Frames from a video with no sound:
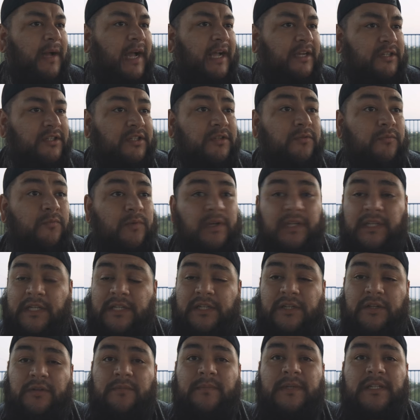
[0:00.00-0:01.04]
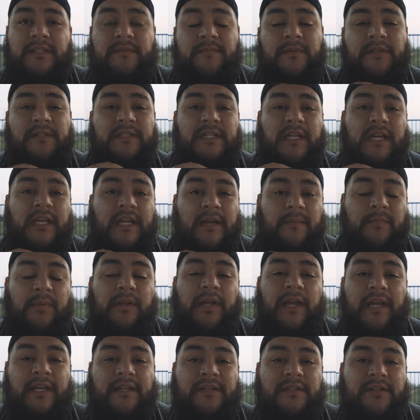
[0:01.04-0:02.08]
I actually really do miss music and I
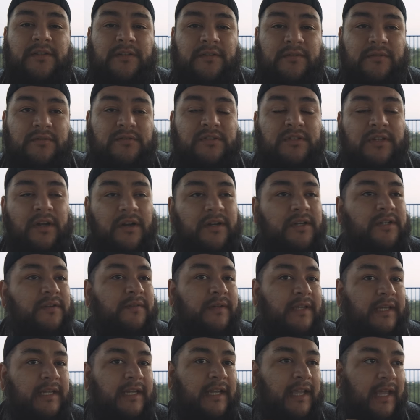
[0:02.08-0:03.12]
plan to start doing it